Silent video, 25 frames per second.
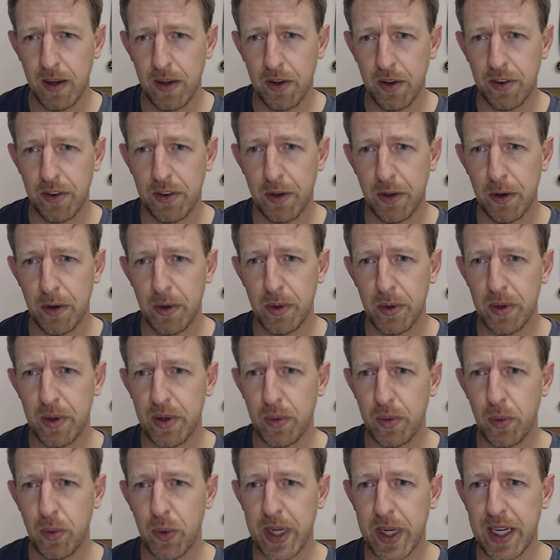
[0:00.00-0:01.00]
So
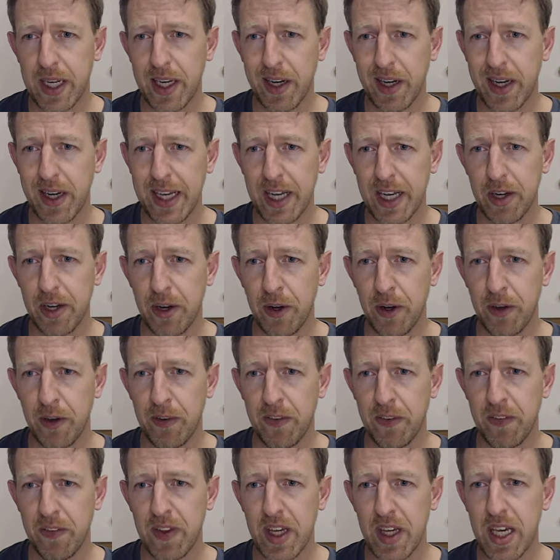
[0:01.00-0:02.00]
we click
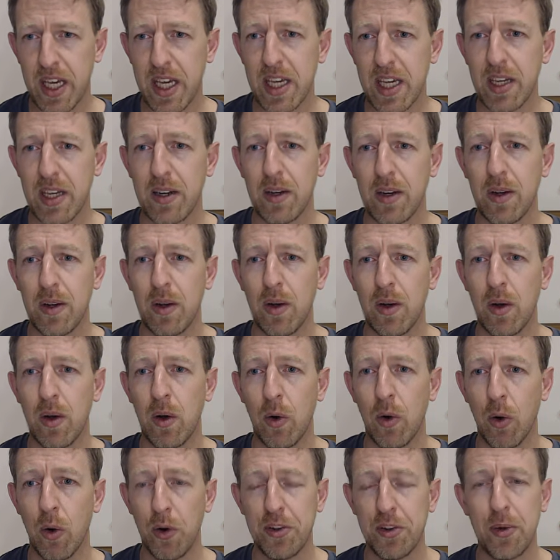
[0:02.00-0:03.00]
on the
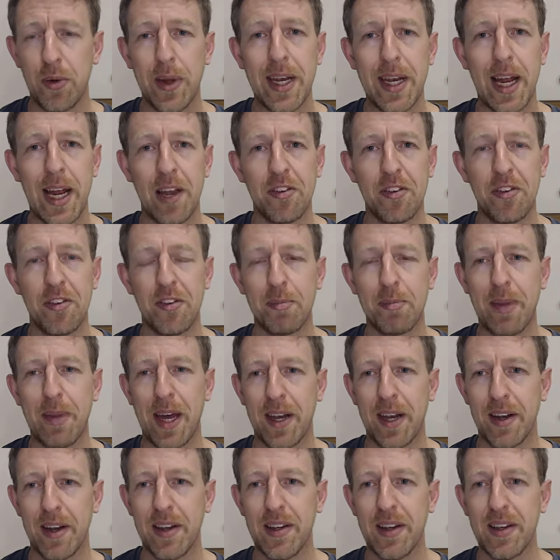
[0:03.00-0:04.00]
auto analysis
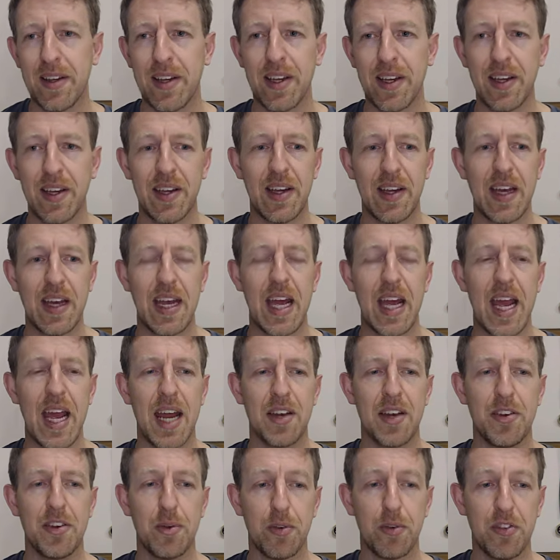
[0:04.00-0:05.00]
button
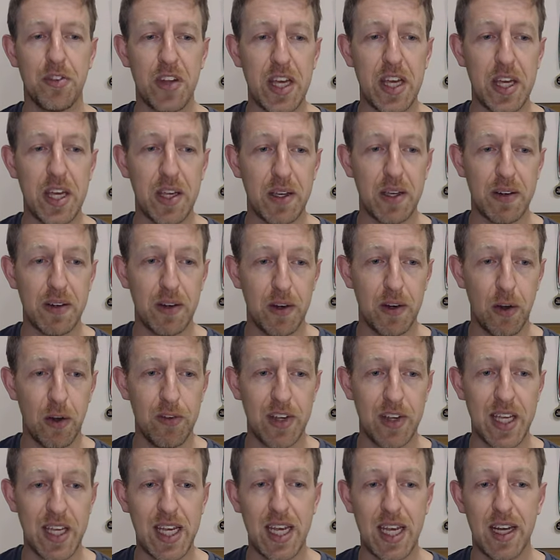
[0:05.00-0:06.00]
and you'll see
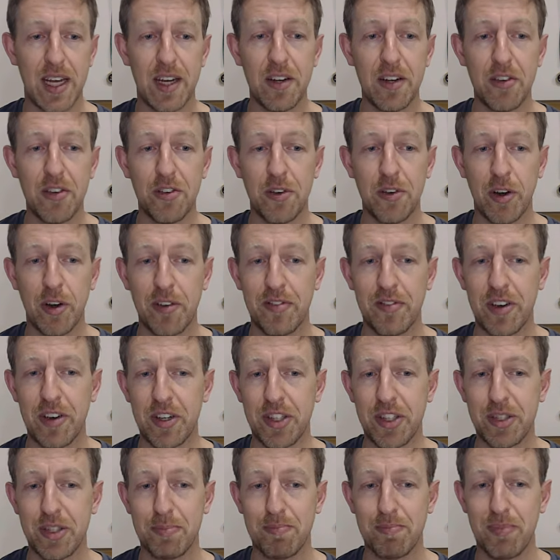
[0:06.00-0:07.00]
over here
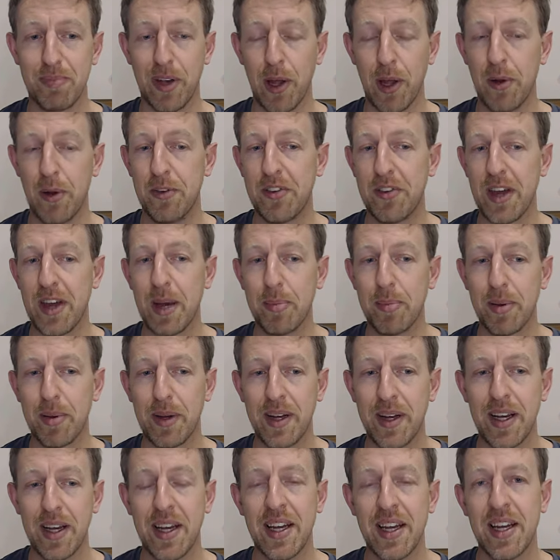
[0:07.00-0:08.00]
Stockfish loads
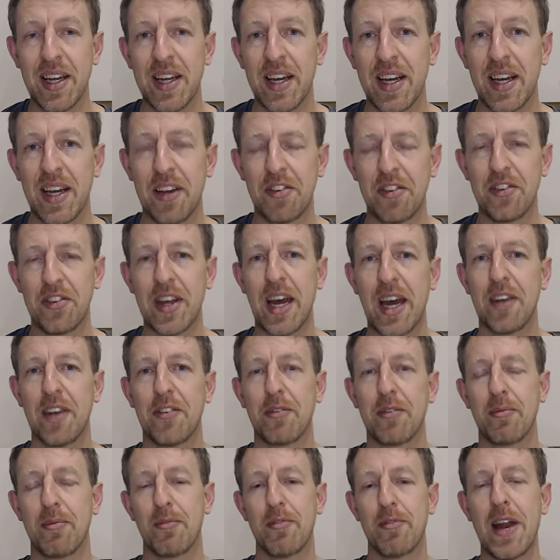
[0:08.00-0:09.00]
up and it
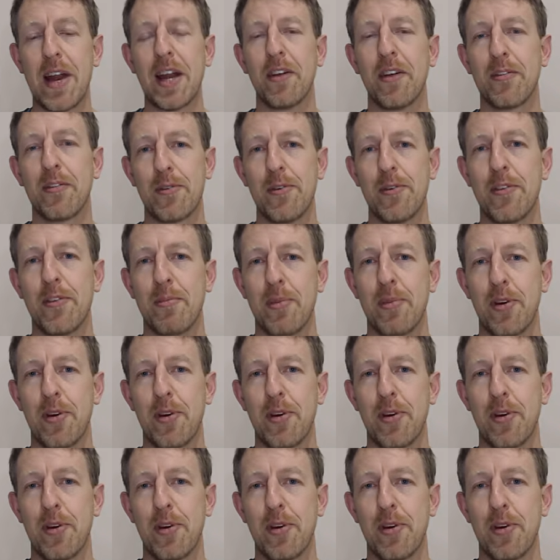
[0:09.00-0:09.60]
starts running through the